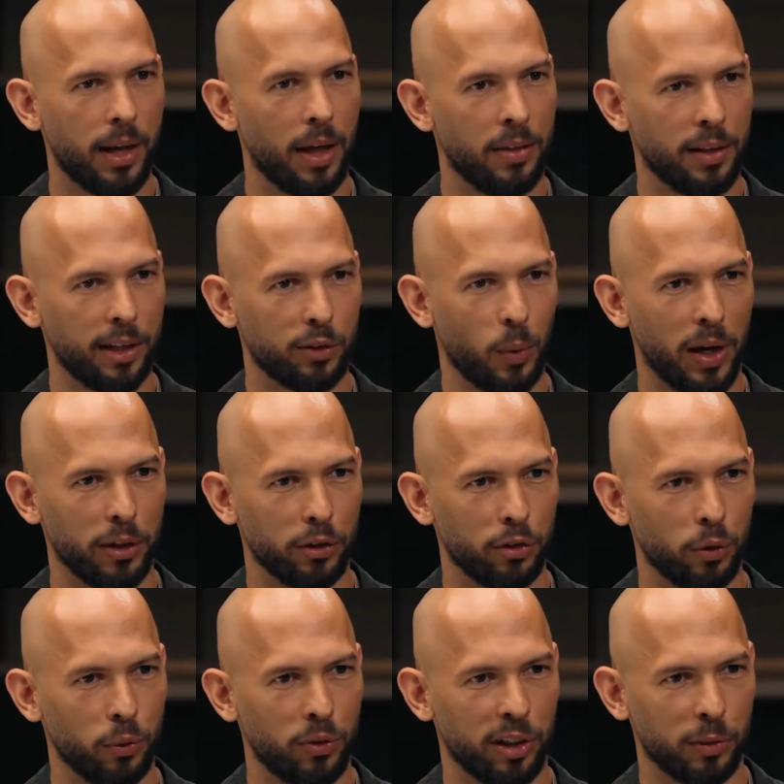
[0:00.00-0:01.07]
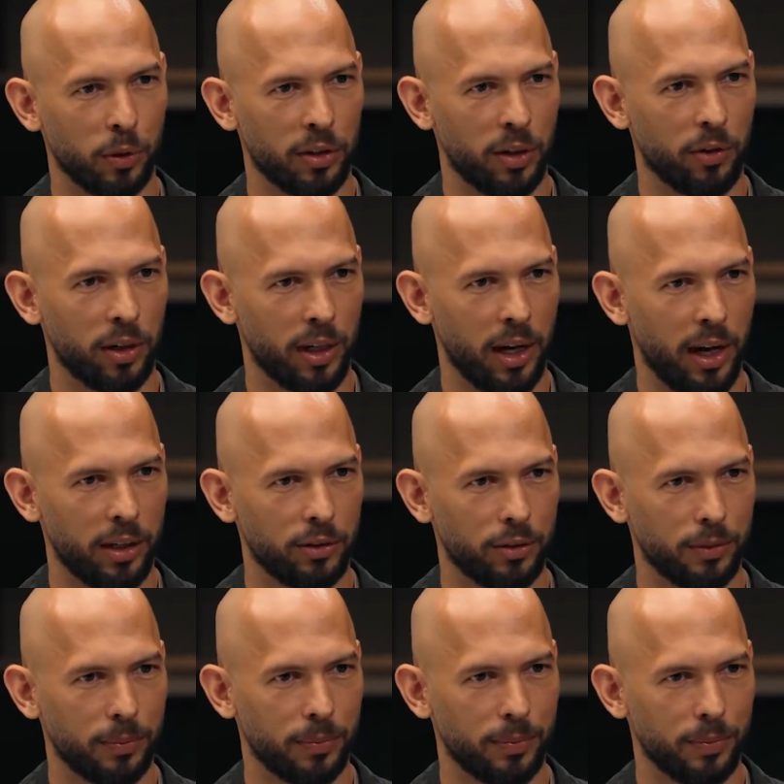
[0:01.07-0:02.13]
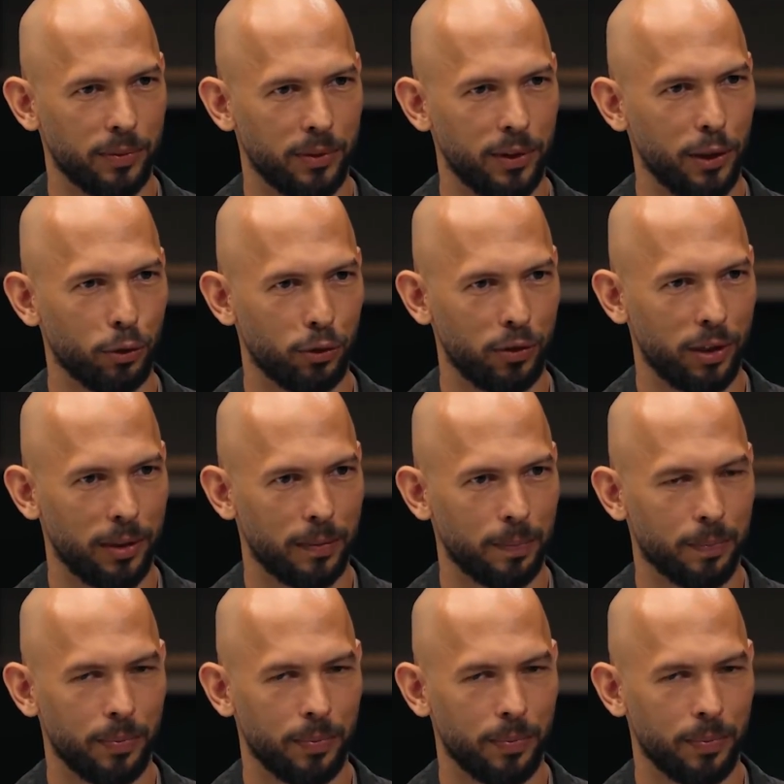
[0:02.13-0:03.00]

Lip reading: I think that's why they're so desperate to get rid of cash. It's interesting.